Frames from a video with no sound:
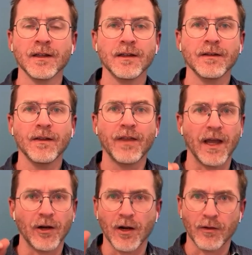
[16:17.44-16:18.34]

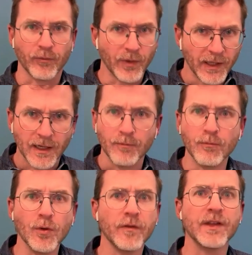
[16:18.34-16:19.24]
that are really going to
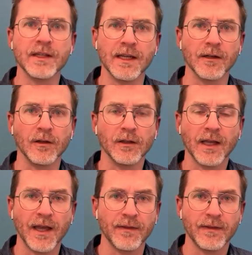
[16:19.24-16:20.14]
move the needle,
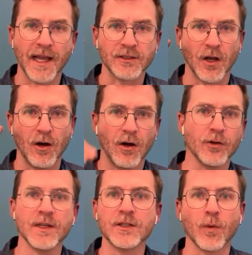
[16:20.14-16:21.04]
and that's all
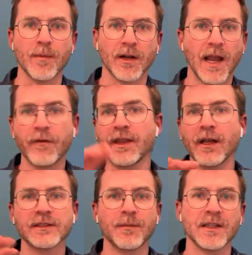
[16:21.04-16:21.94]
you need to worry about. Everything
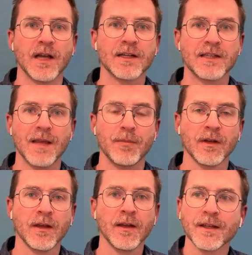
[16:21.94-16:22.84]
else can be duct tape.
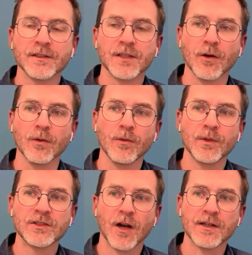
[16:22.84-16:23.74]
So
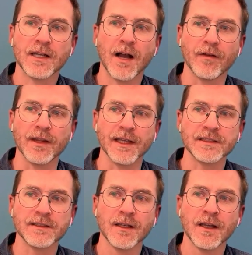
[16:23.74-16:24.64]
we started to cover
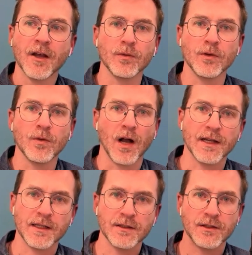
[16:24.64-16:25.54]
this. You got
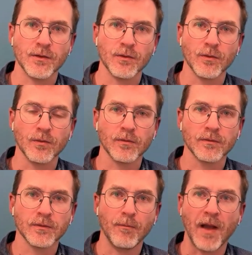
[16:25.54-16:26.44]
into
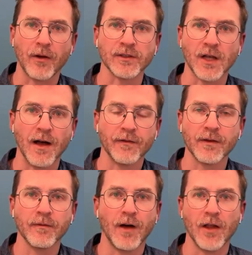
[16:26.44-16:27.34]
Microsoft
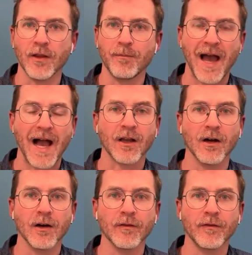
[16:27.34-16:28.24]
on the back
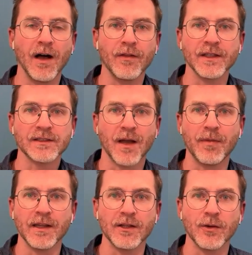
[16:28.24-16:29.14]
of this
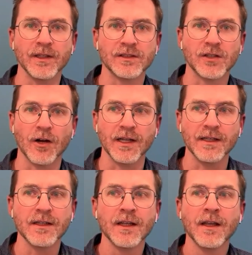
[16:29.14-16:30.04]
company that you had
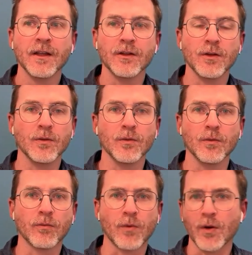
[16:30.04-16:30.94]
started.
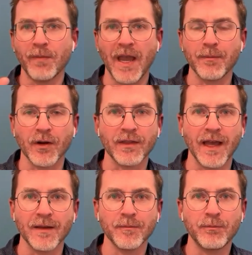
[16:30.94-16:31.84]
You wrote a paper
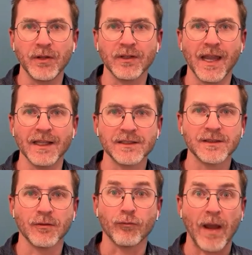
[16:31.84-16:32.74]
that Bill
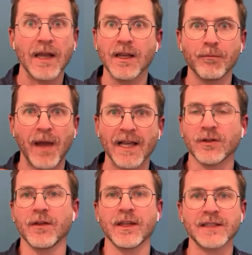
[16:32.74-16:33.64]
Gates read and
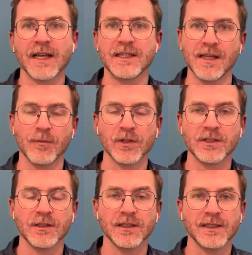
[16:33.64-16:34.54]
passed around the exec team,
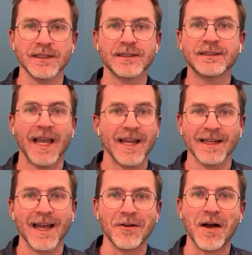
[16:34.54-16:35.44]
which is
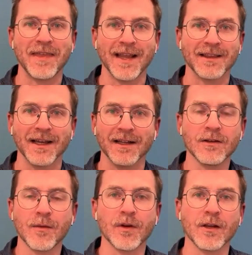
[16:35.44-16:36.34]
insane at, I think, the
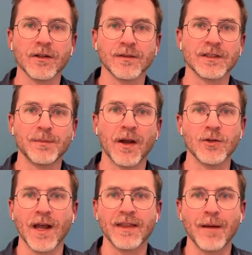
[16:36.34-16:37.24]
number of years of
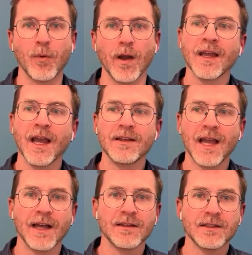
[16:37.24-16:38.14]
experience you had at that point. And
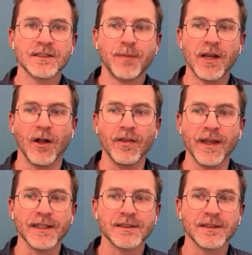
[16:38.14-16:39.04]
yet, despite all
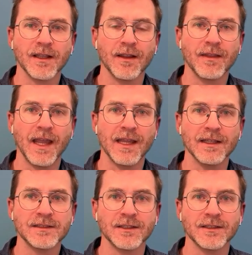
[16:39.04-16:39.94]
this,
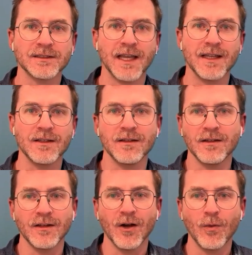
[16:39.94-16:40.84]
they still said,
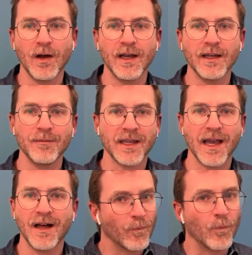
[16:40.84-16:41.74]
you know what,
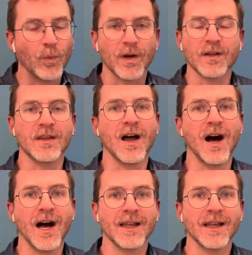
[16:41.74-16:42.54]
Mikal, we're not